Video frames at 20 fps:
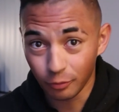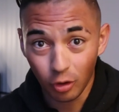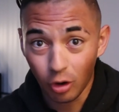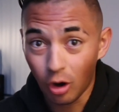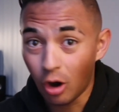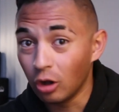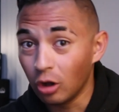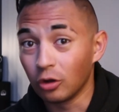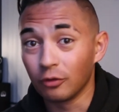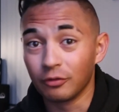
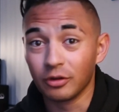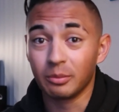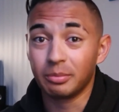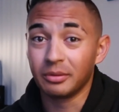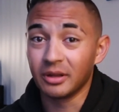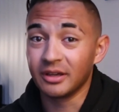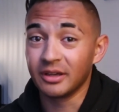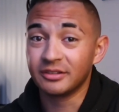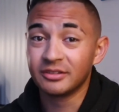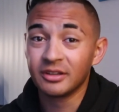all over the
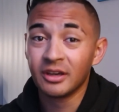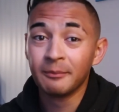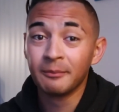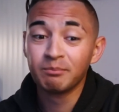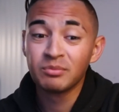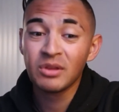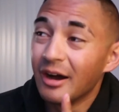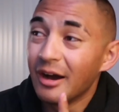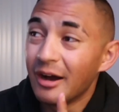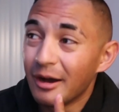place.
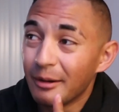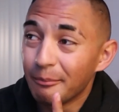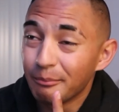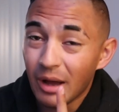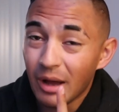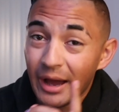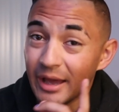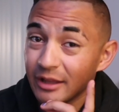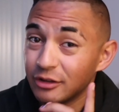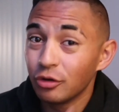
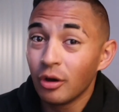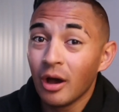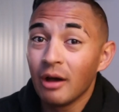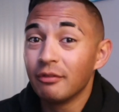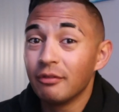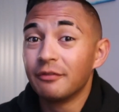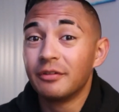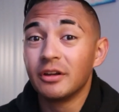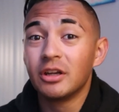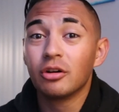I do
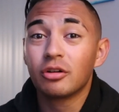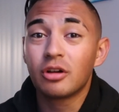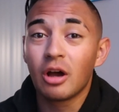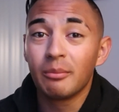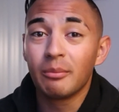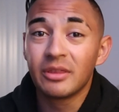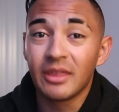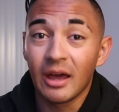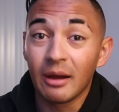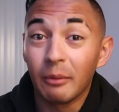have a video
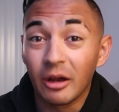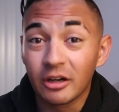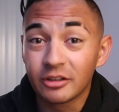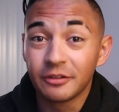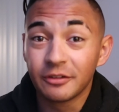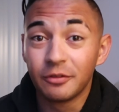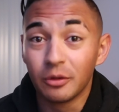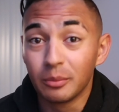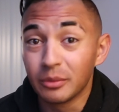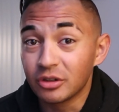coming that I'm
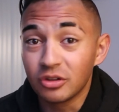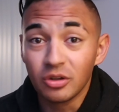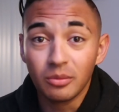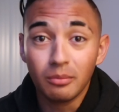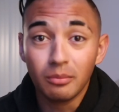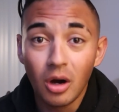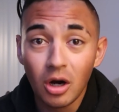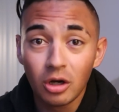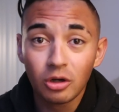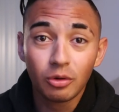actually filming
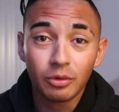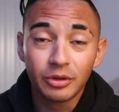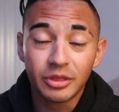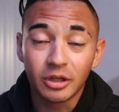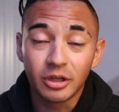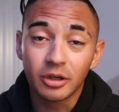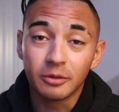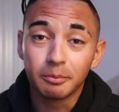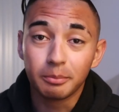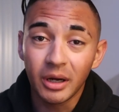tomorrow with
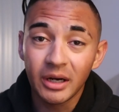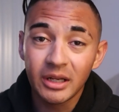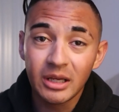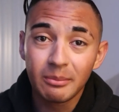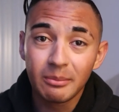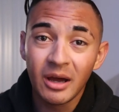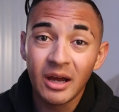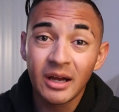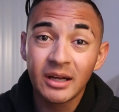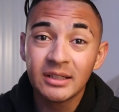a good buddy
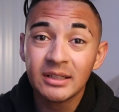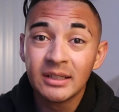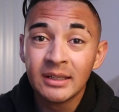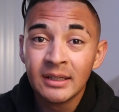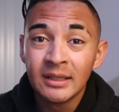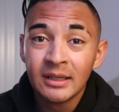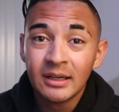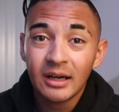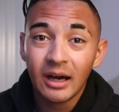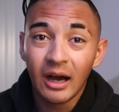of mine,
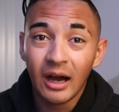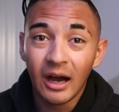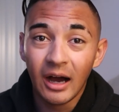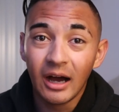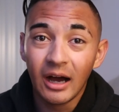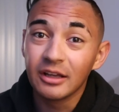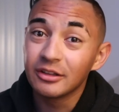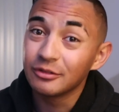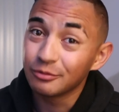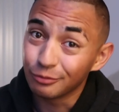
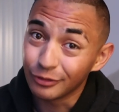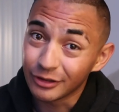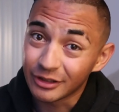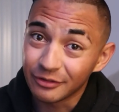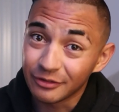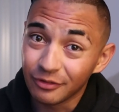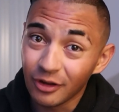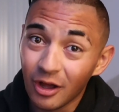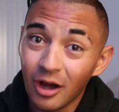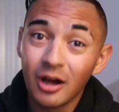
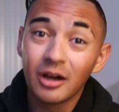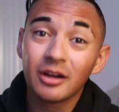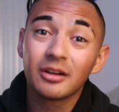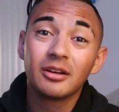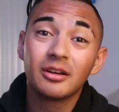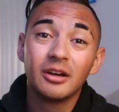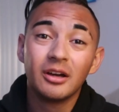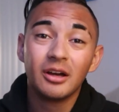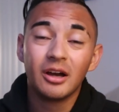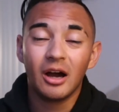Ricky
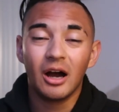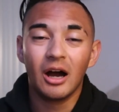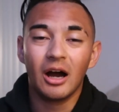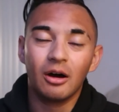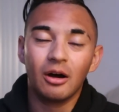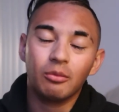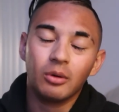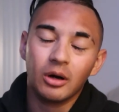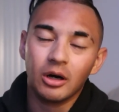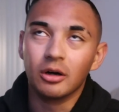Vlog.
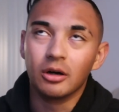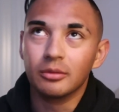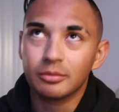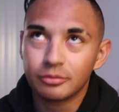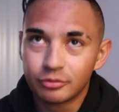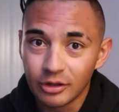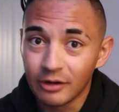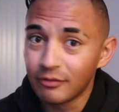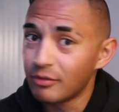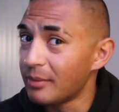Well,
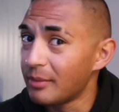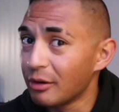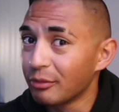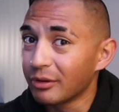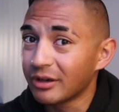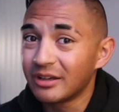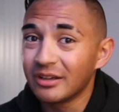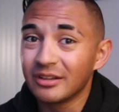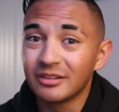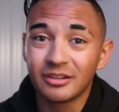Driven by
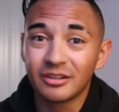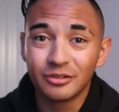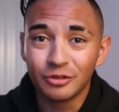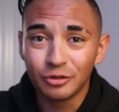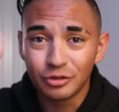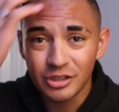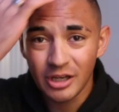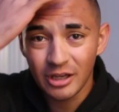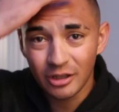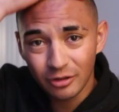Ricky is his
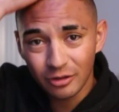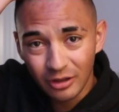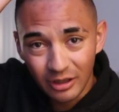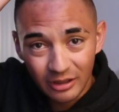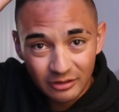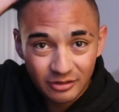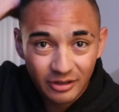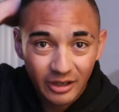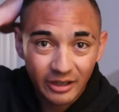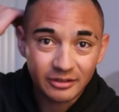new channel.
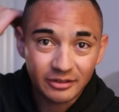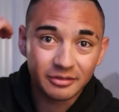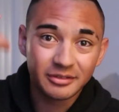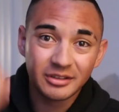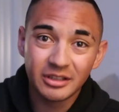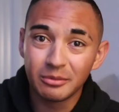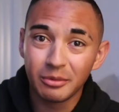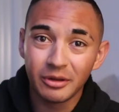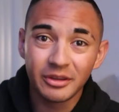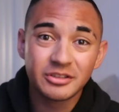You guys have
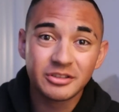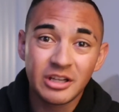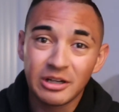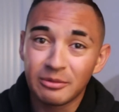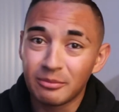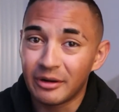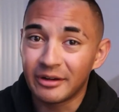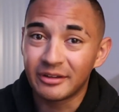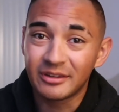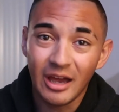seen him on the channel
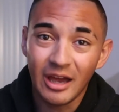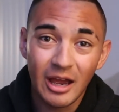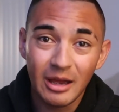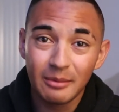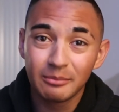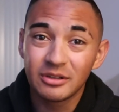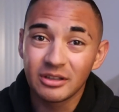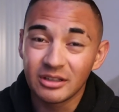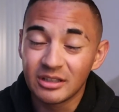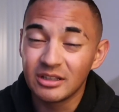many
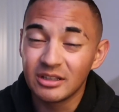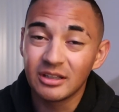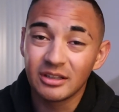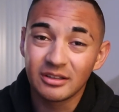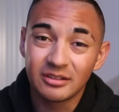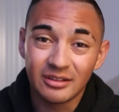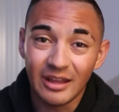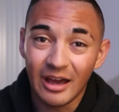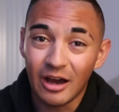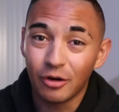times. He
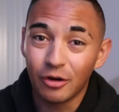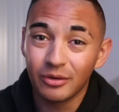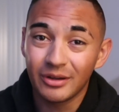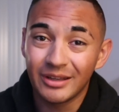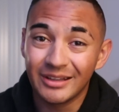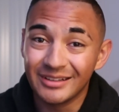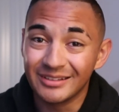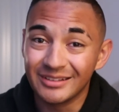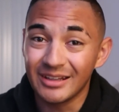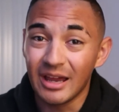is now
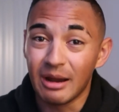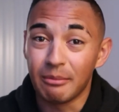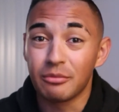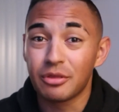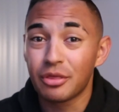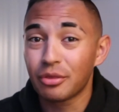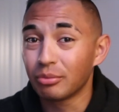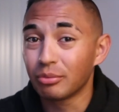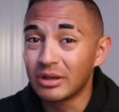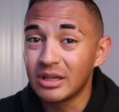in his
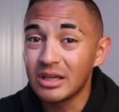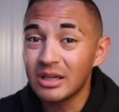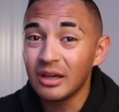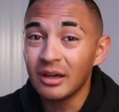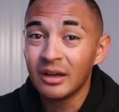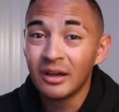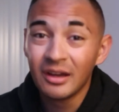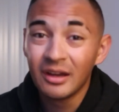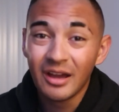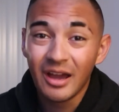M3.
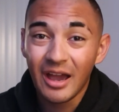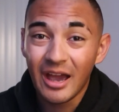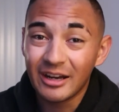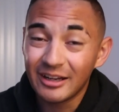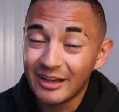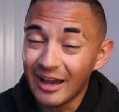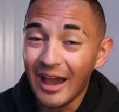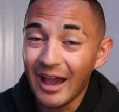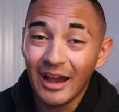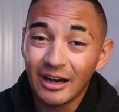And
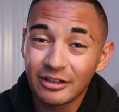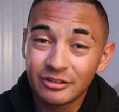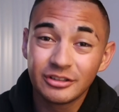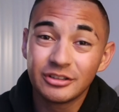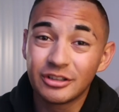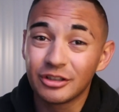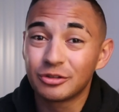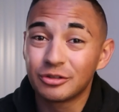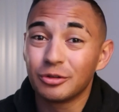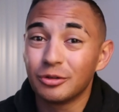he actually
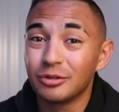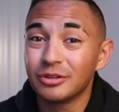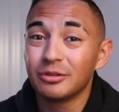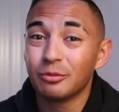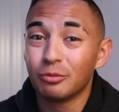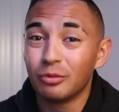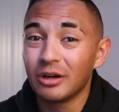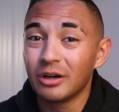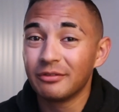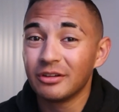just
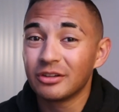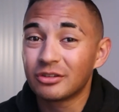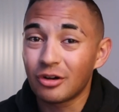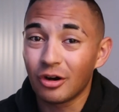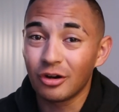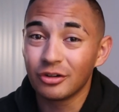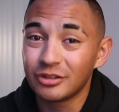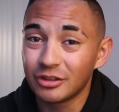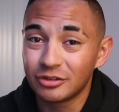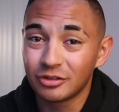sold one of his
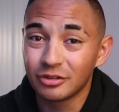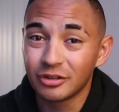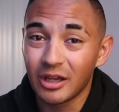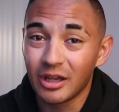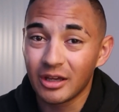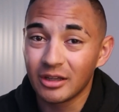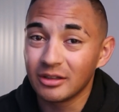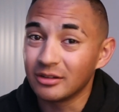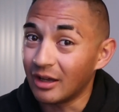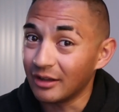cars
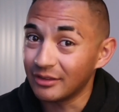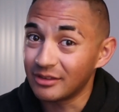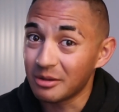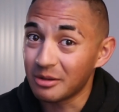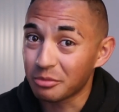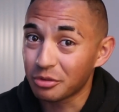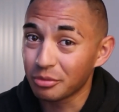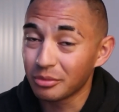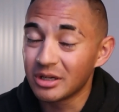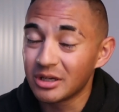yesterday, not the
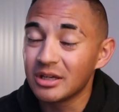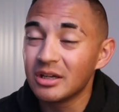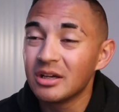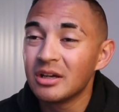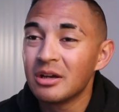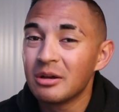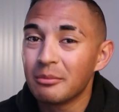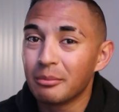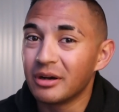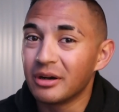M3,
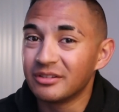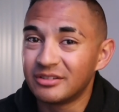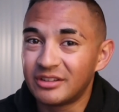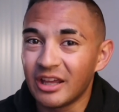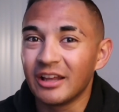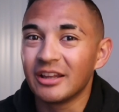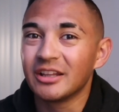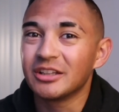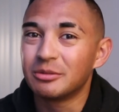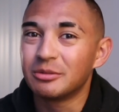but his
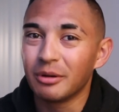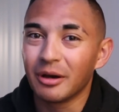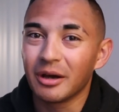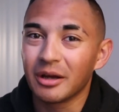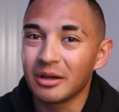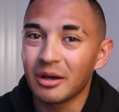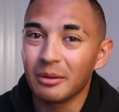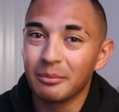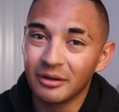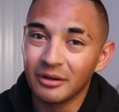daily to
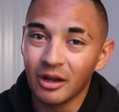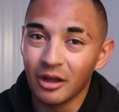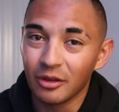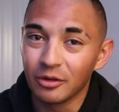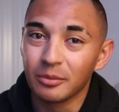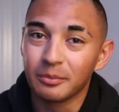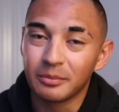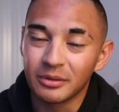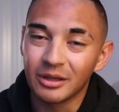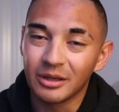buy
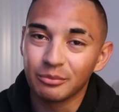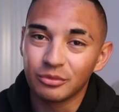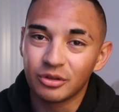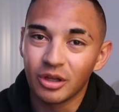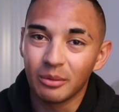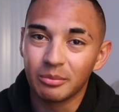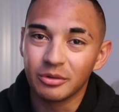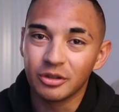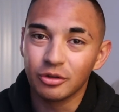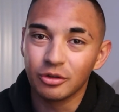another
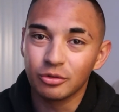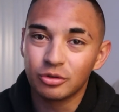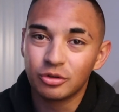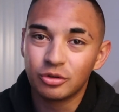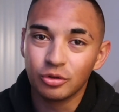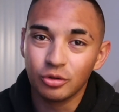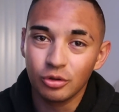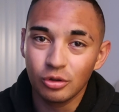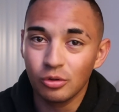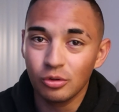BMW
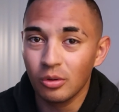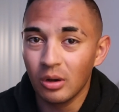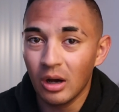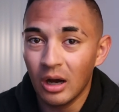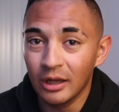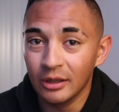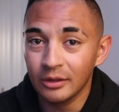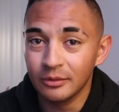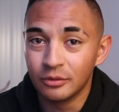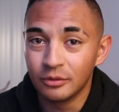
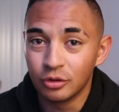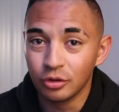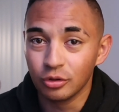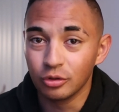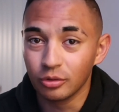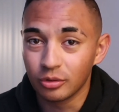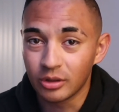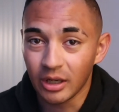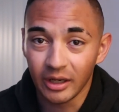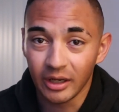to
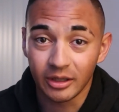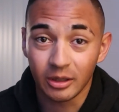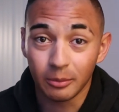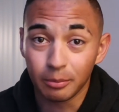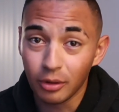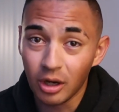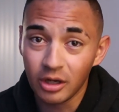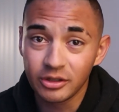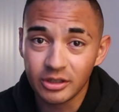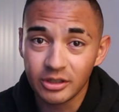do kind of like a
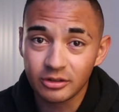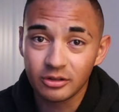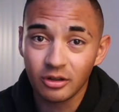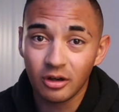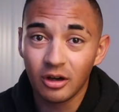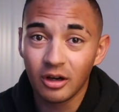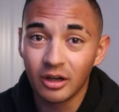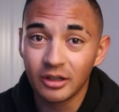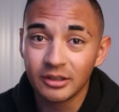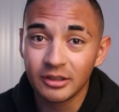project
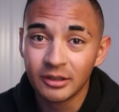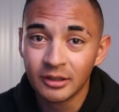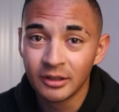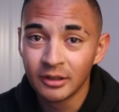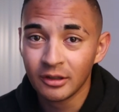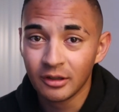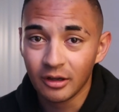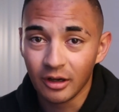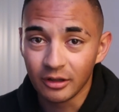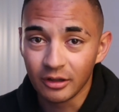on.
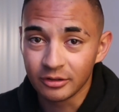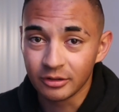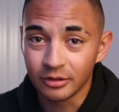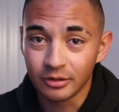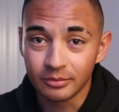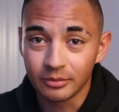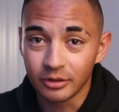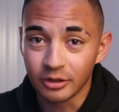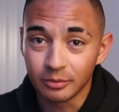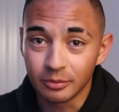
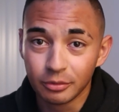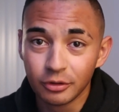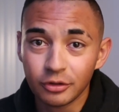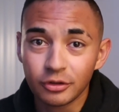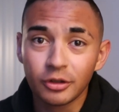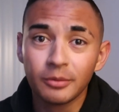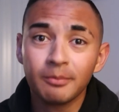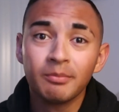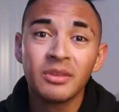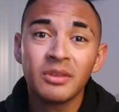Also, there's
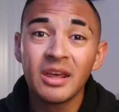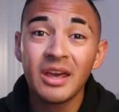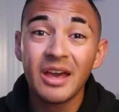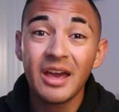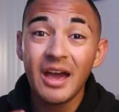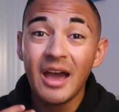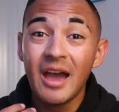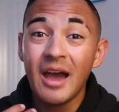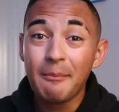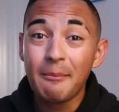Bruiser.
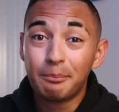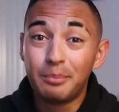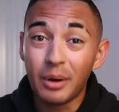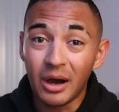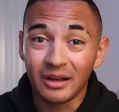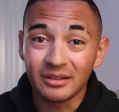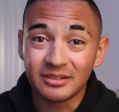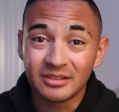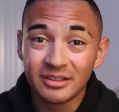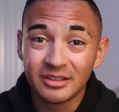
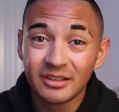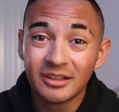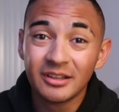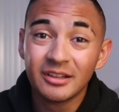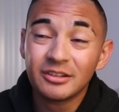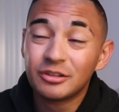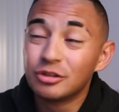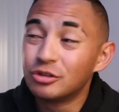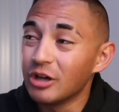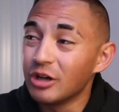But,
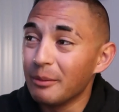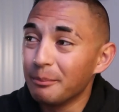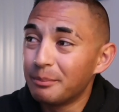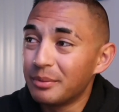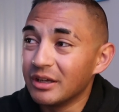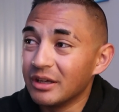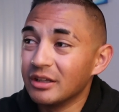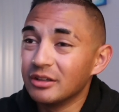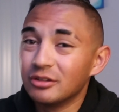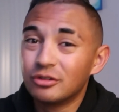to jump
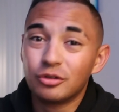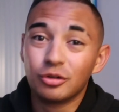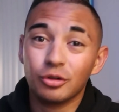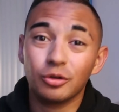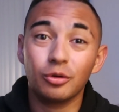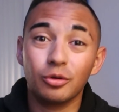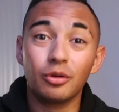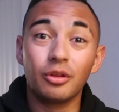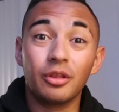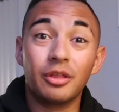
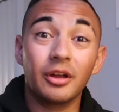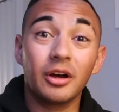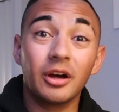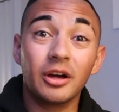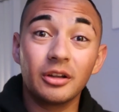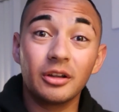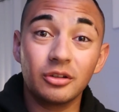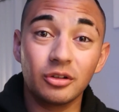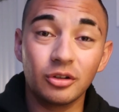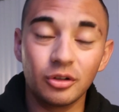into
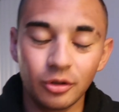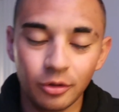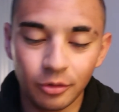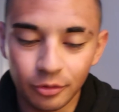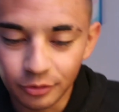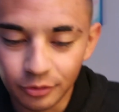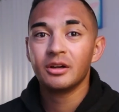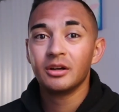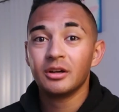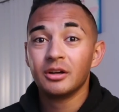the
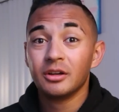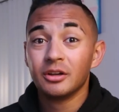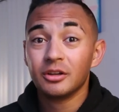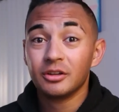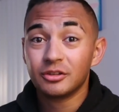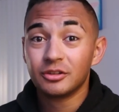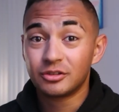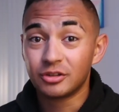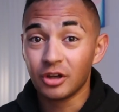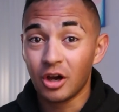news.
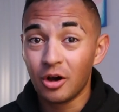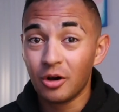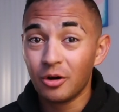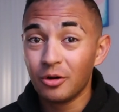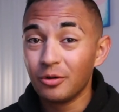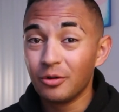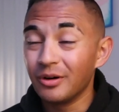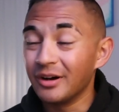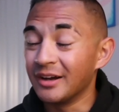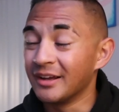
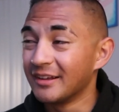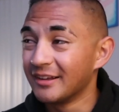So,